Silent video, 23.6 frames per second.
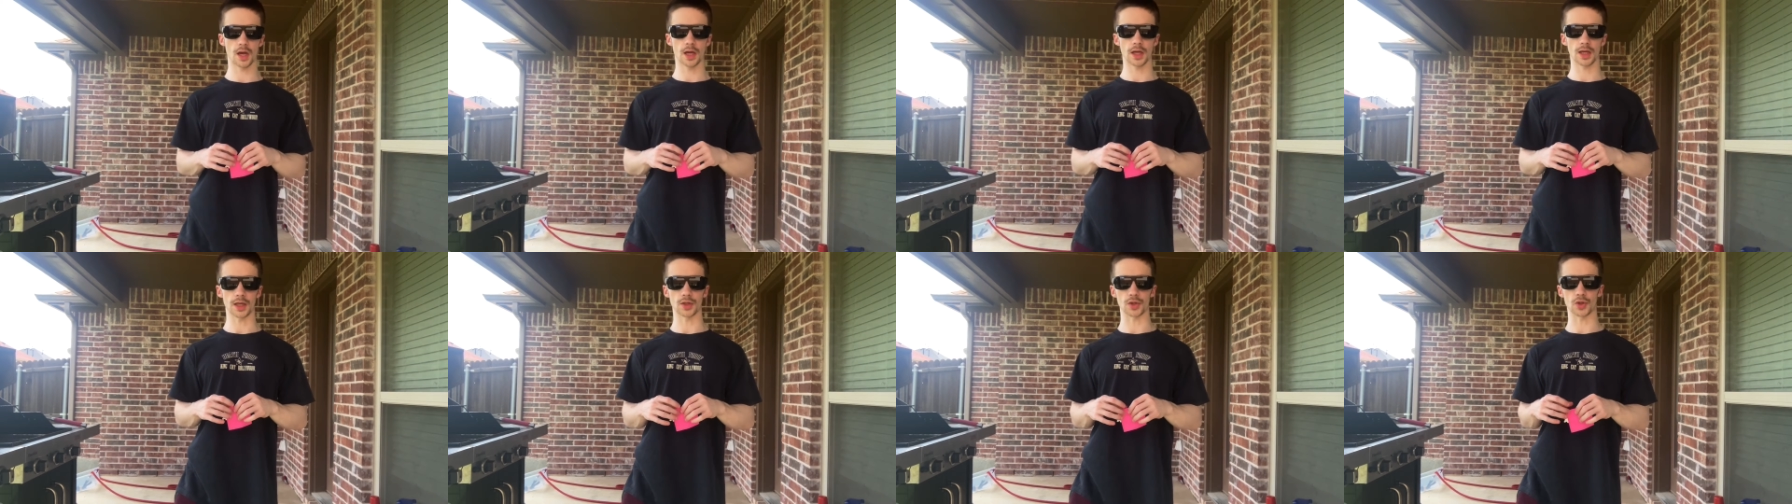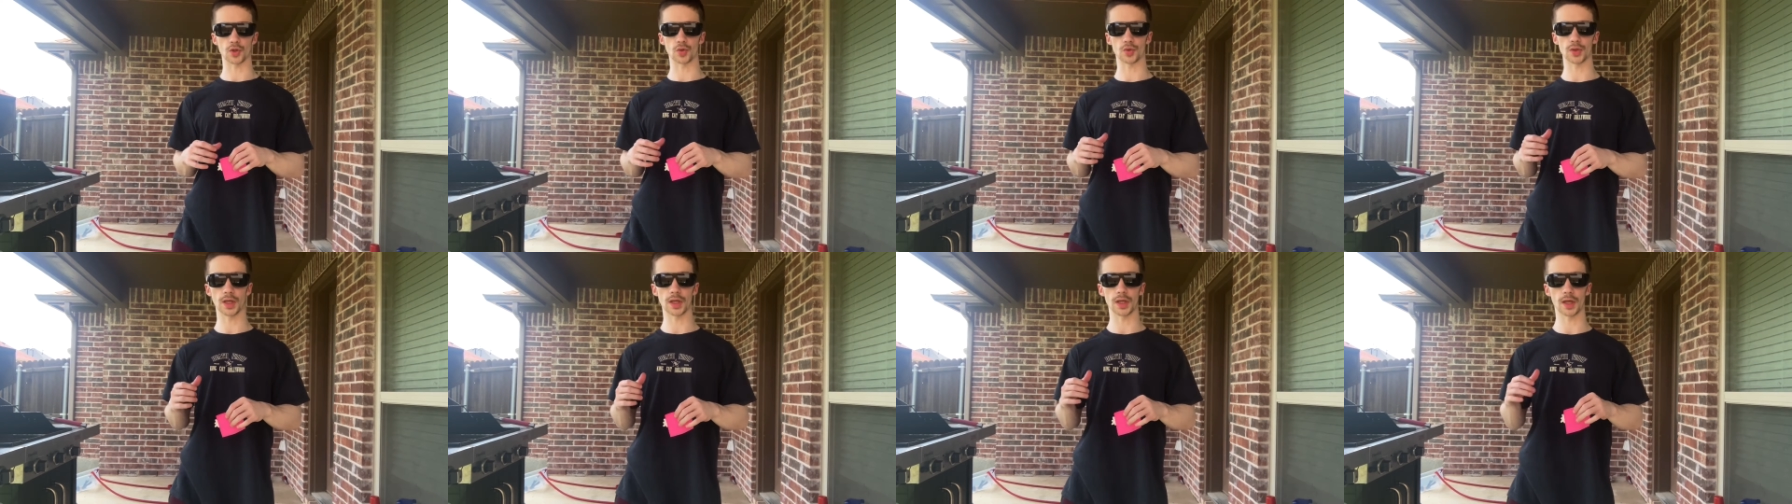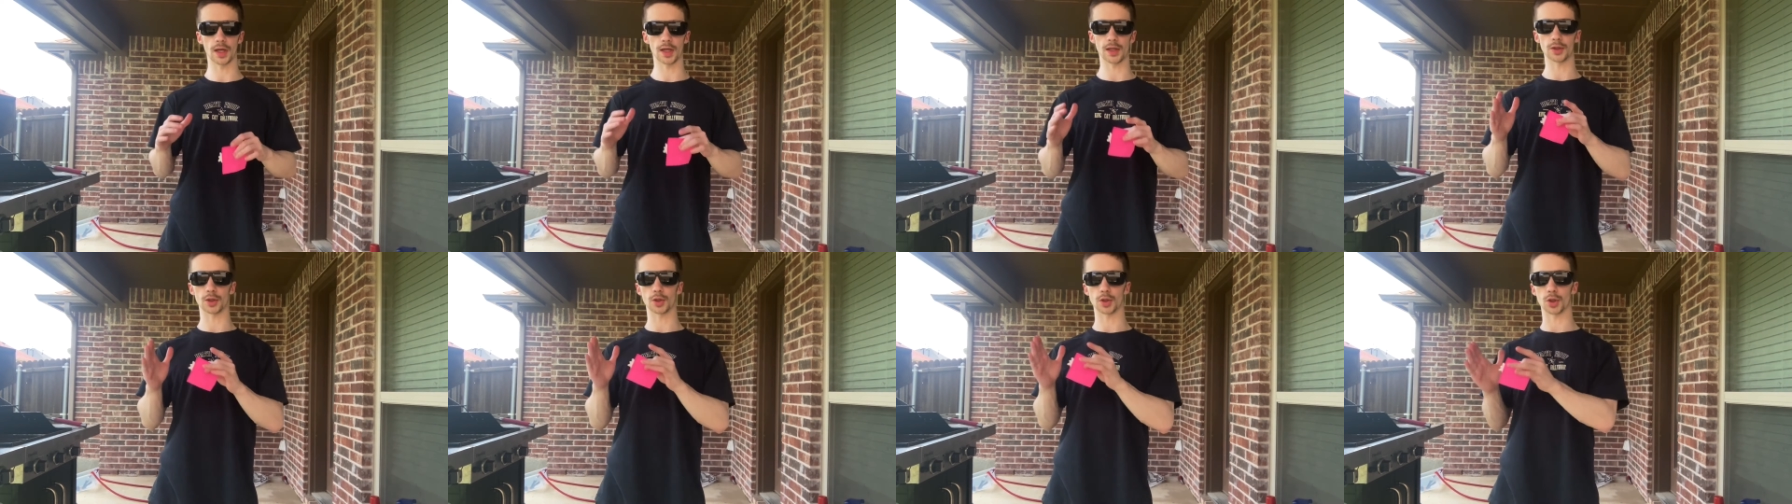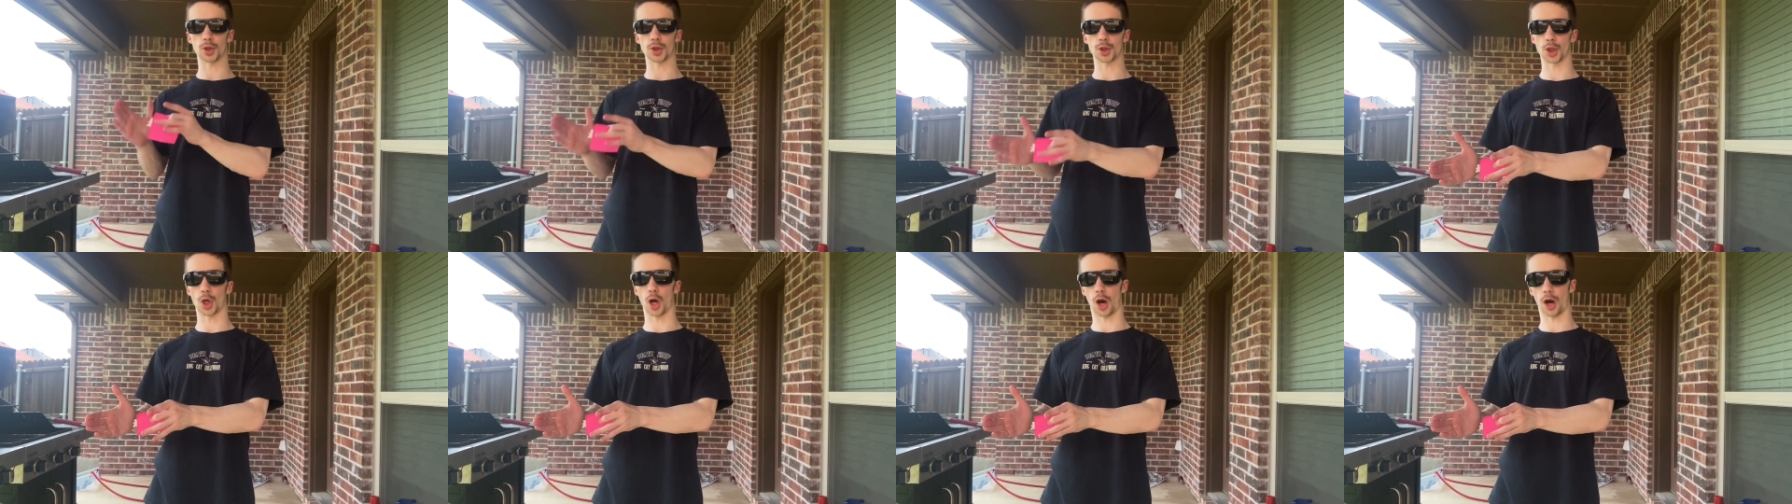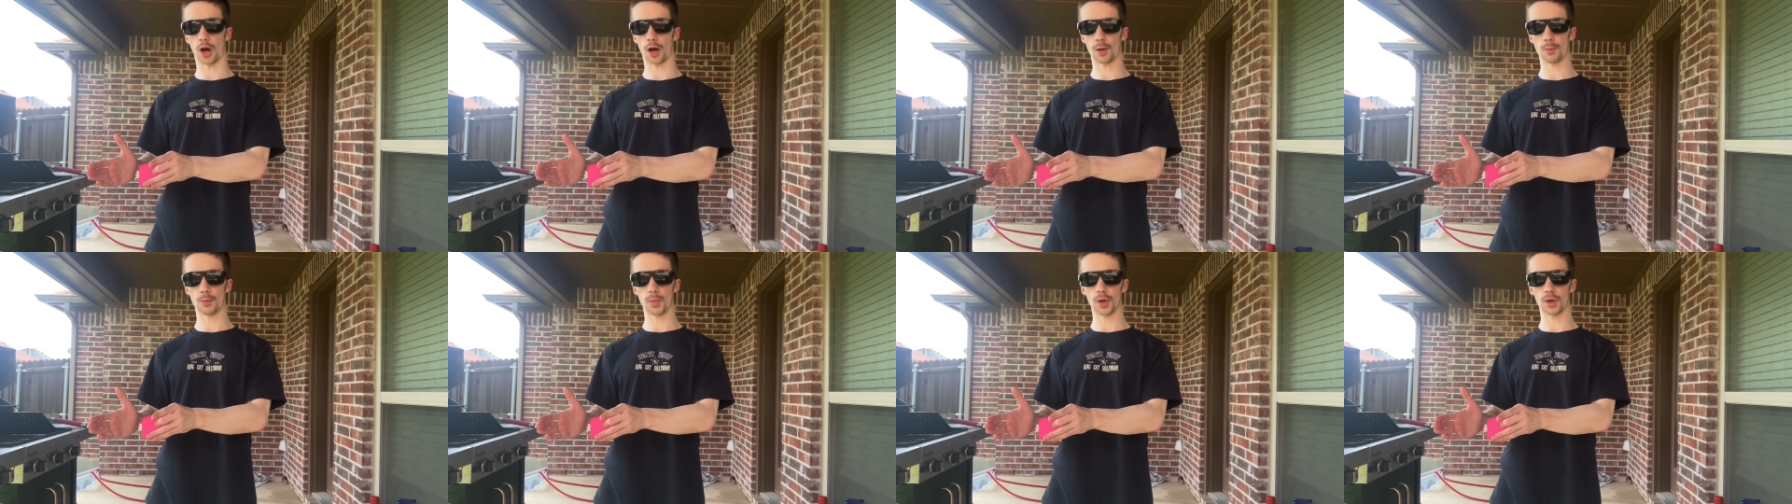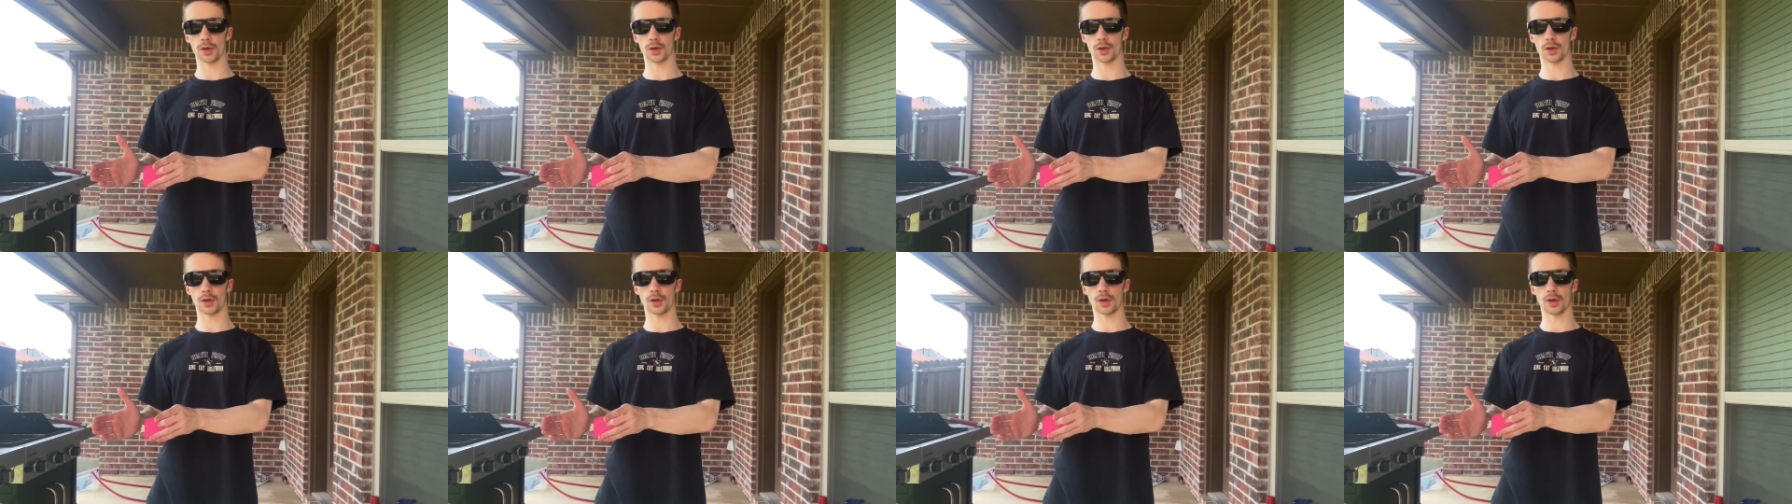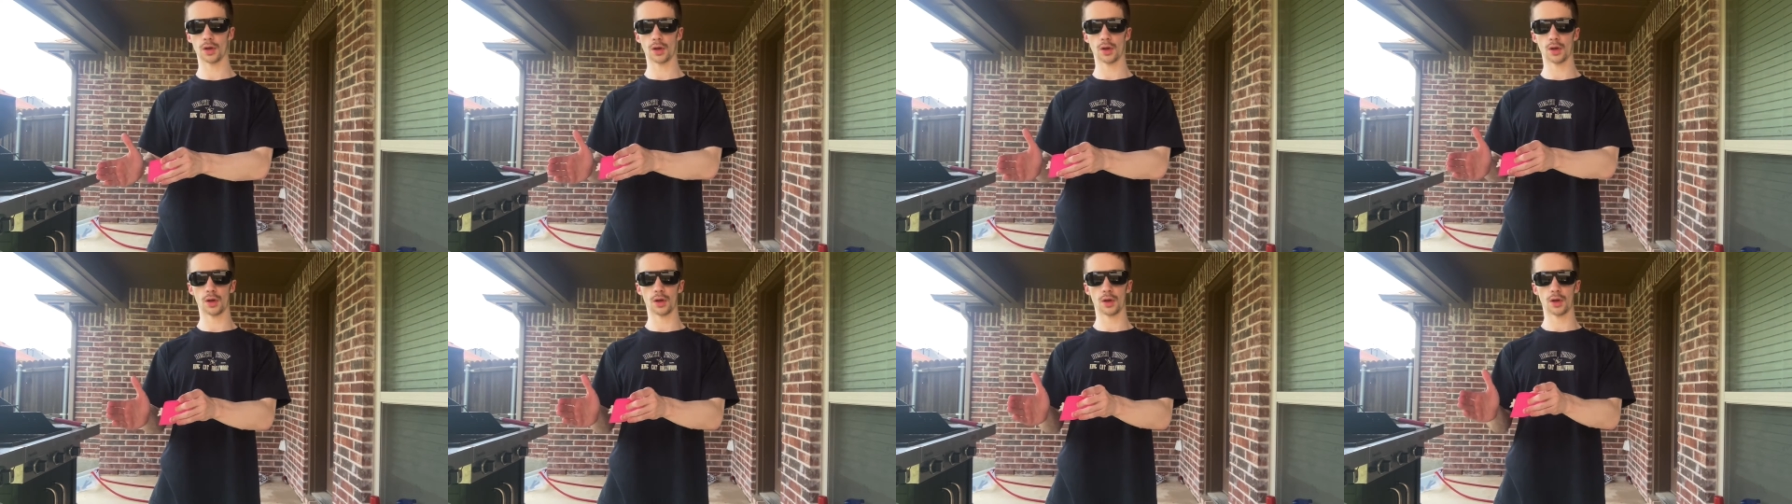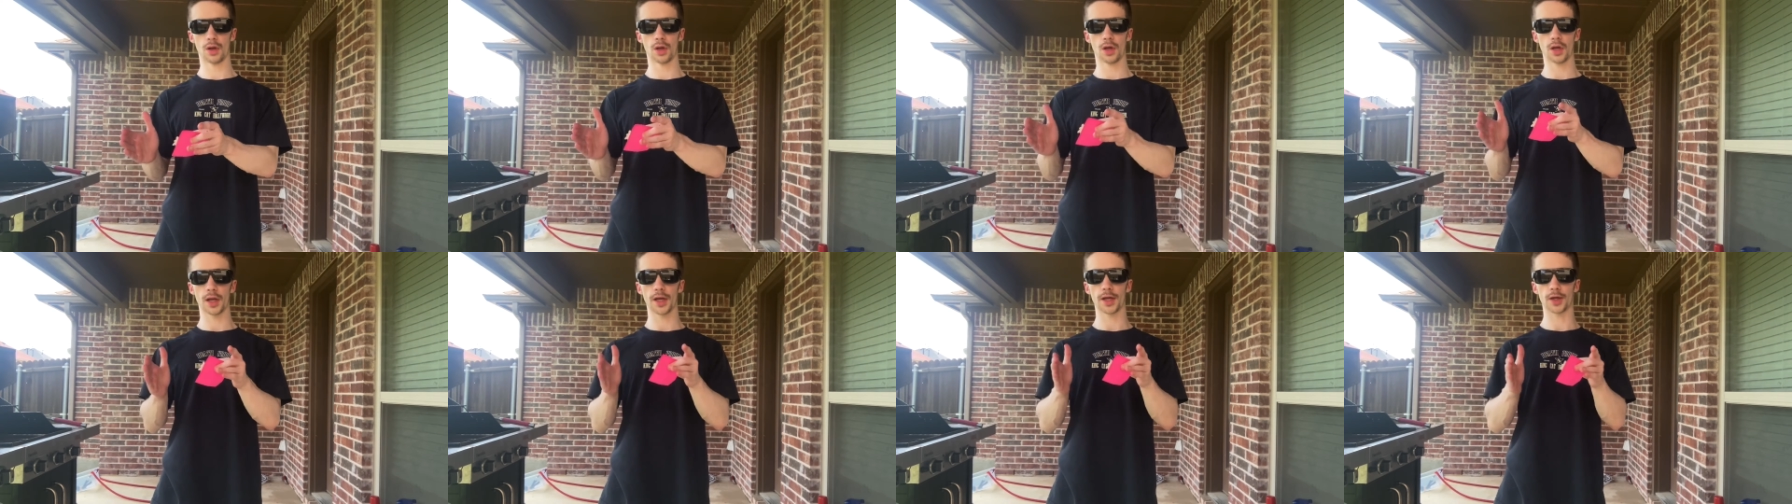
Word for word: is you need a job, a